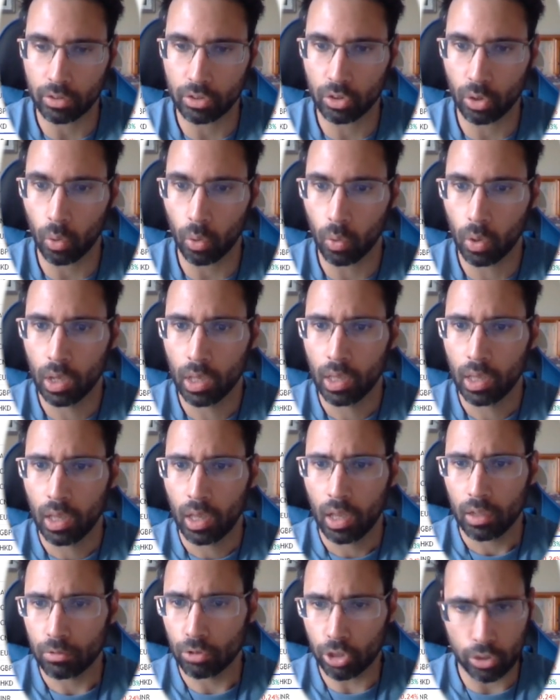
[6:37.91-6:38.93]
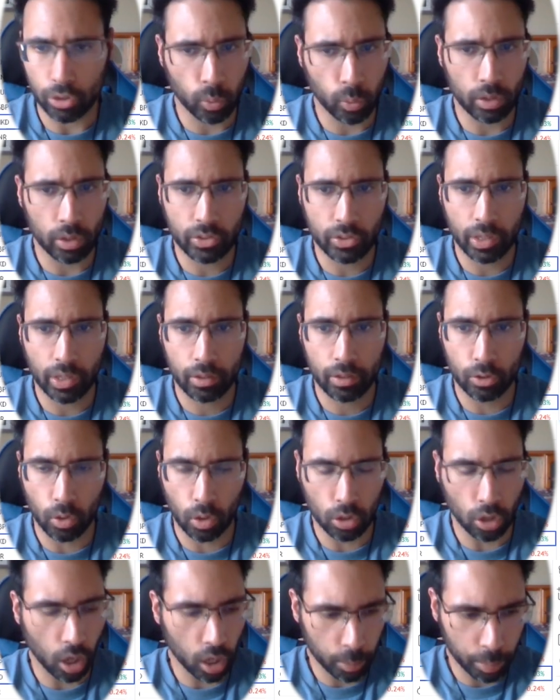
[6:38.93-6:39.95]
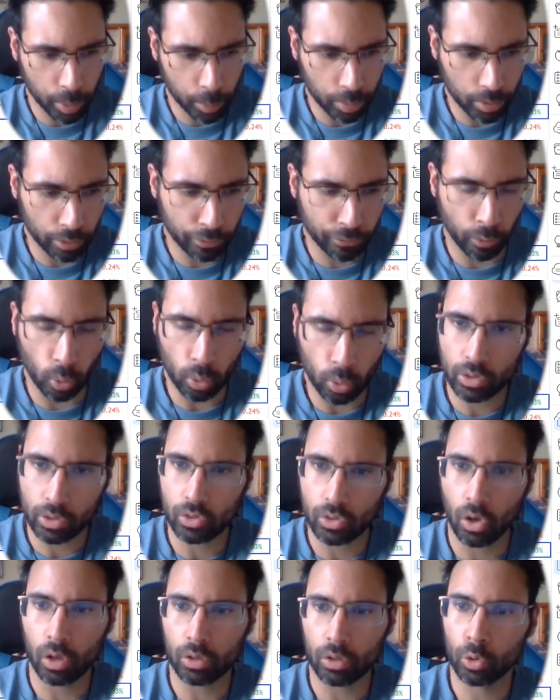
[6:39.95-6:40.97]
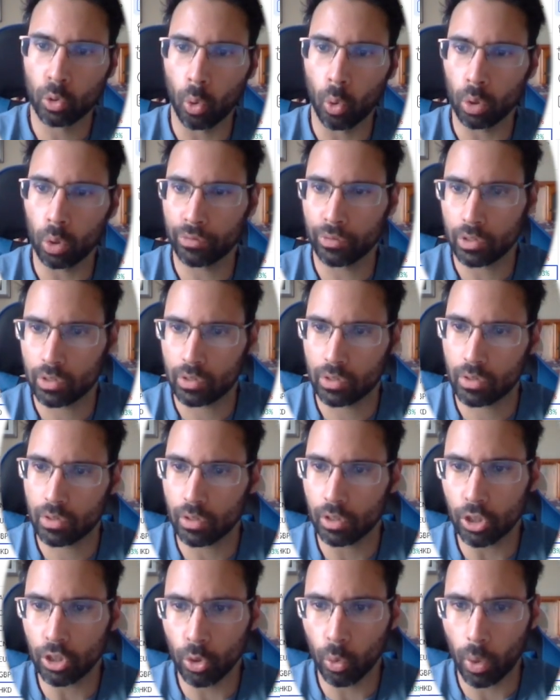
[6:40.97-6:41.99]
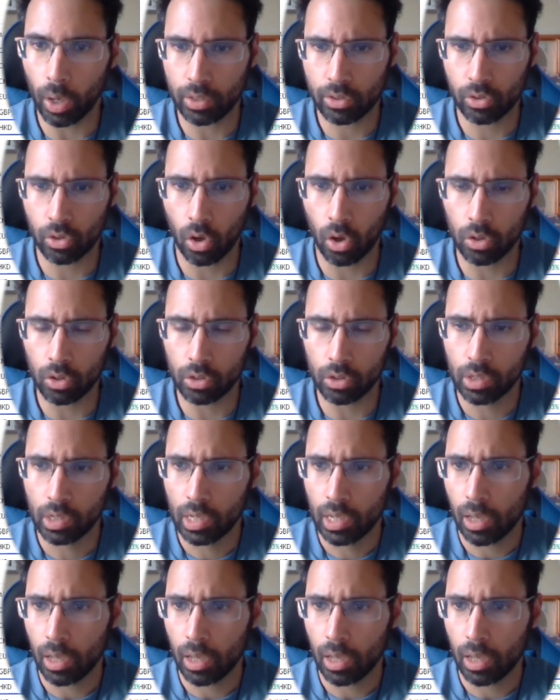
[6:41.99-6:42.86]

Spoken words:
So just want to say, a lot of people are focused on gold versus the US dollar,